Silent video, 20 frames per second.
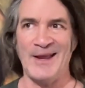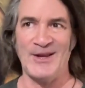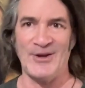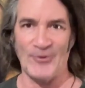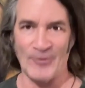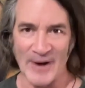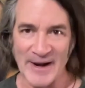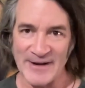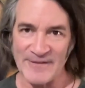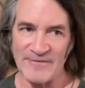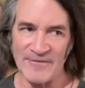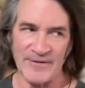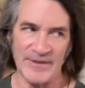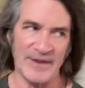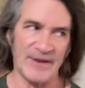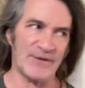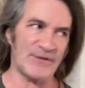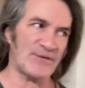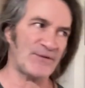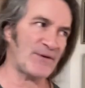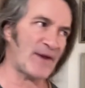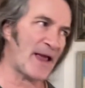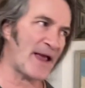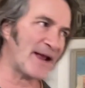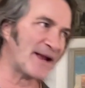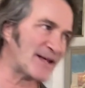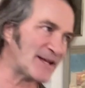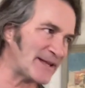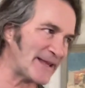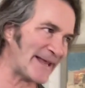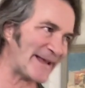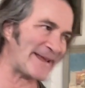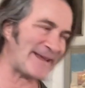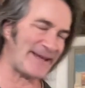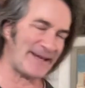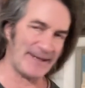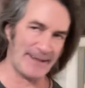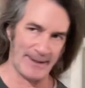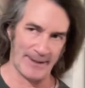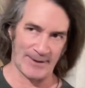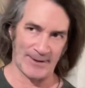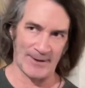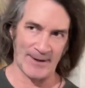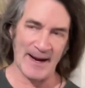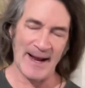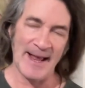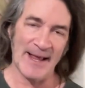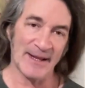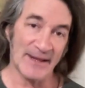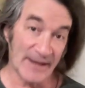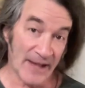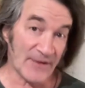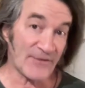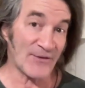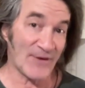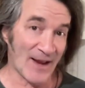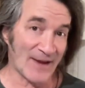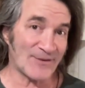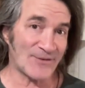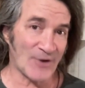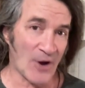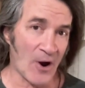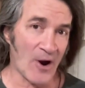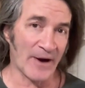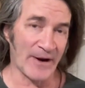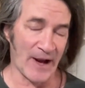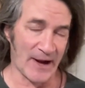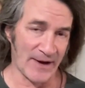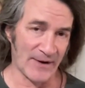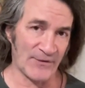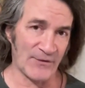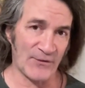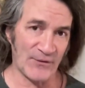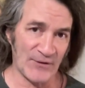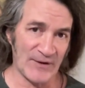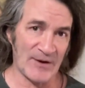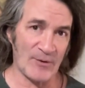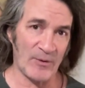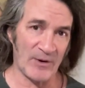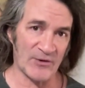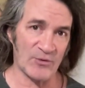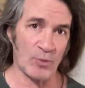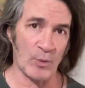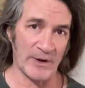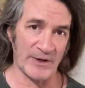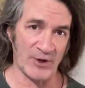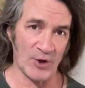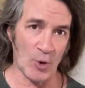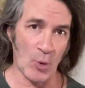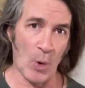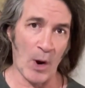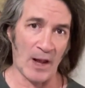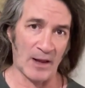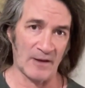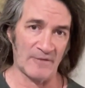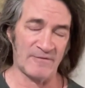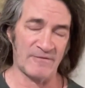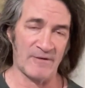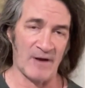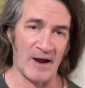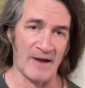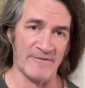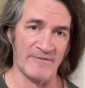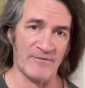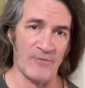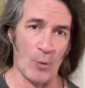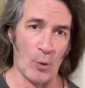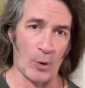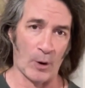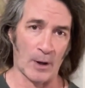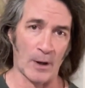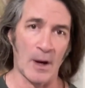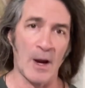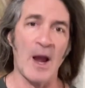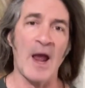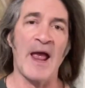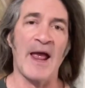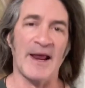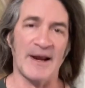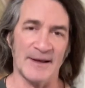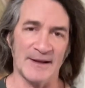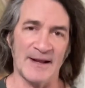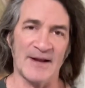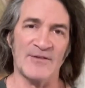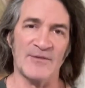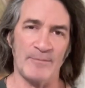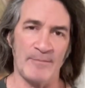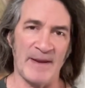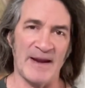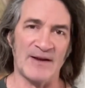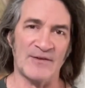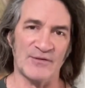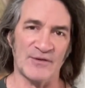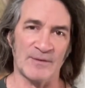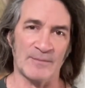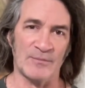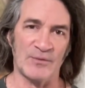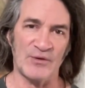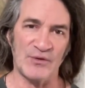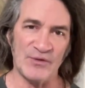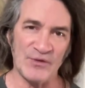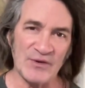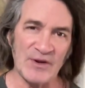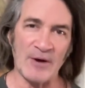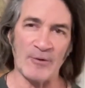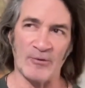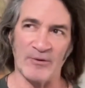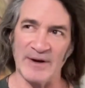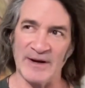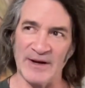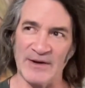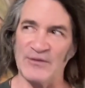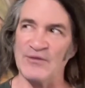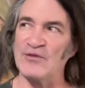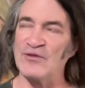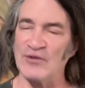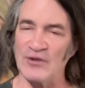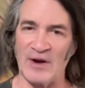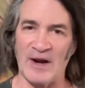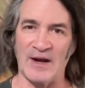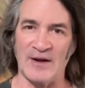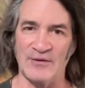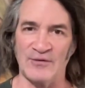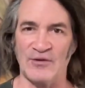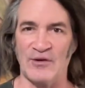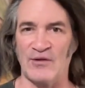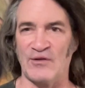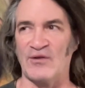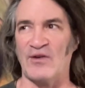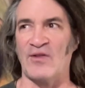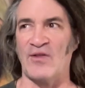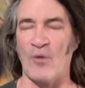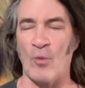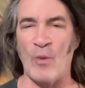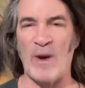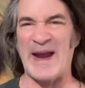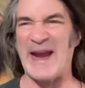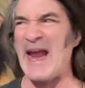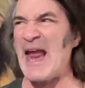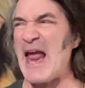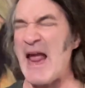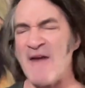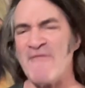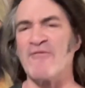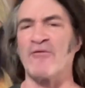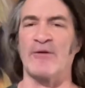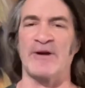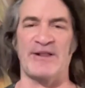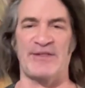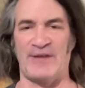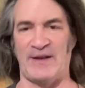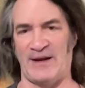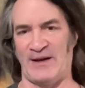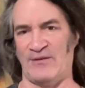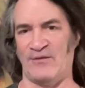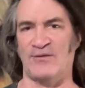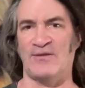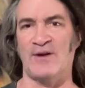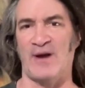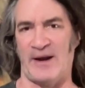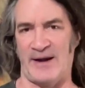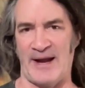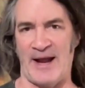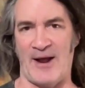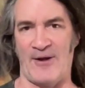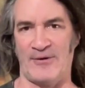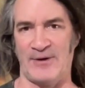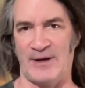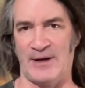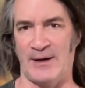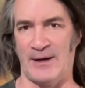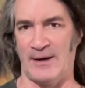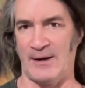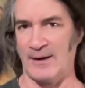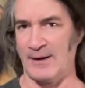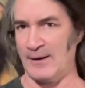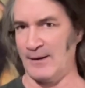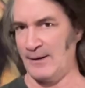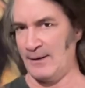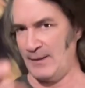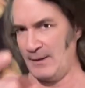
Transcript: You ready for this? Click here. Let's get talking and see which one you qualify for. And let's make some serious changes in the way everything is done out here.